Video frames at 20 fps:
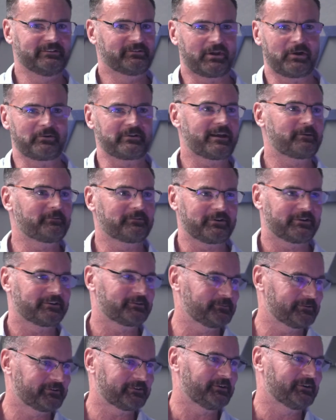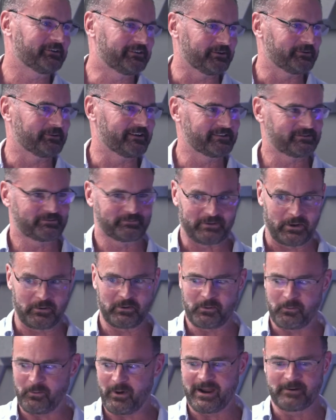going, yeah, we've got to do this. We don't know
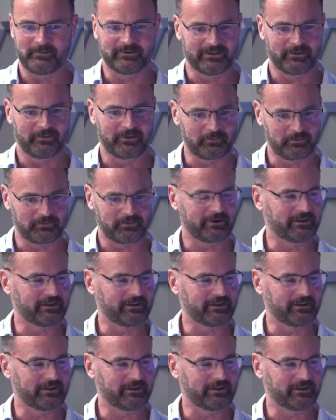why we're doing it. We've got to